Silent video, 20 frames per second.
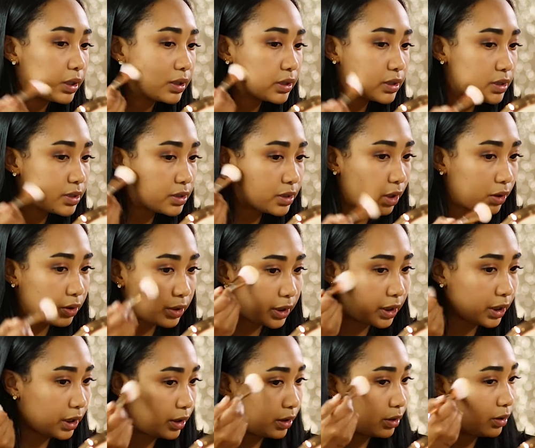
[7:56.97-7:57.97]

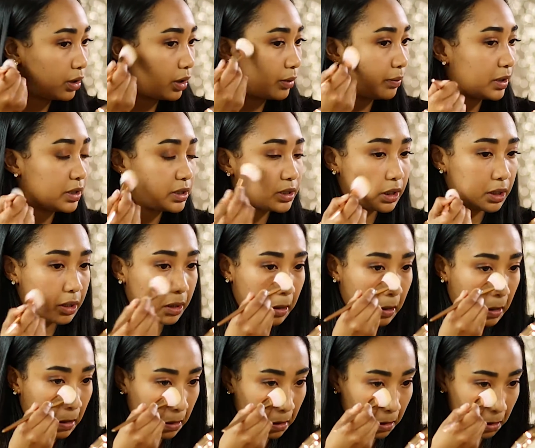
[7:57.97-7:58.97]
silky on my skin.